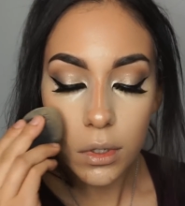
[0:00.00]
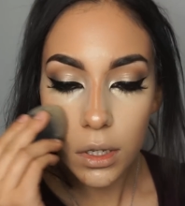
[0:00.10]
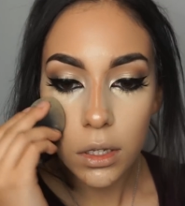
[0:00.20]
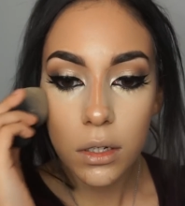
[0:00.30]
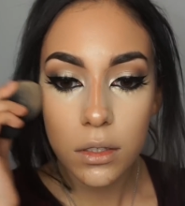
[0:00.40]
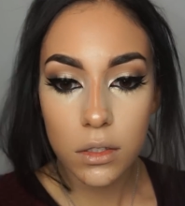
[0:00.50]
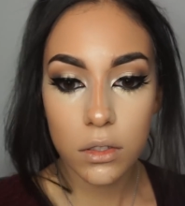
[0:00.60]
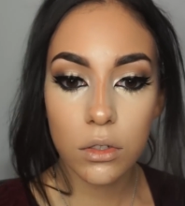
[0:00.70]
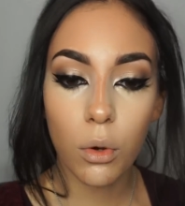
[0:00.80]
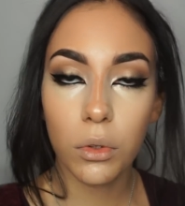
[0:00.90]
And
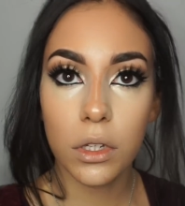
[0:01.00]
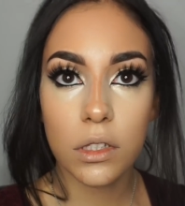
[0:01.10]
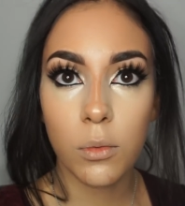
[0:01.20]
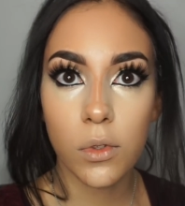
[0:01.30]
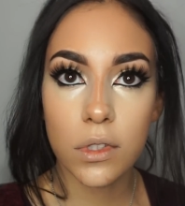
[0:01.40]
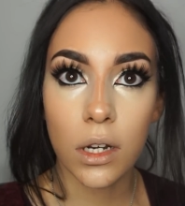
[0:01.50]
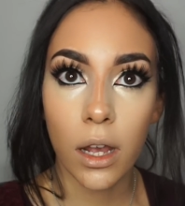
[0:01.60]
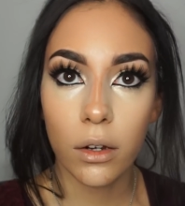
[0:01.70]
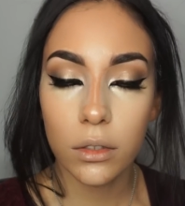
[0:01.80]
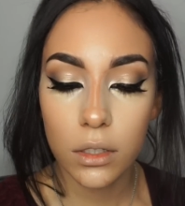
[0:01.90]
it's totally smooths it
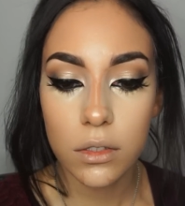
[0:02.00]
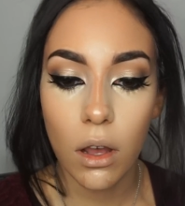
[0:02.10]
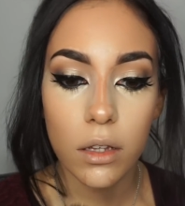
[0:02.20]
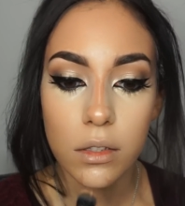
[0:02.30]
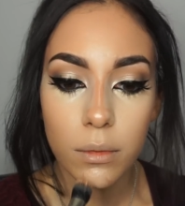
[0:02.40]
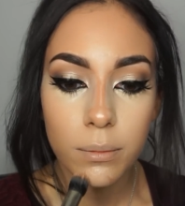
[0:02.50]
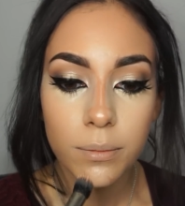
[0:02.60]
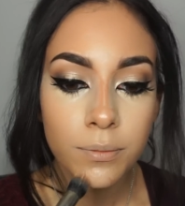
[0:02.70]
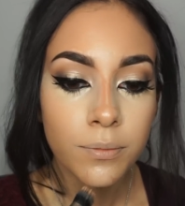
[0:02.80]
out. It's awesome.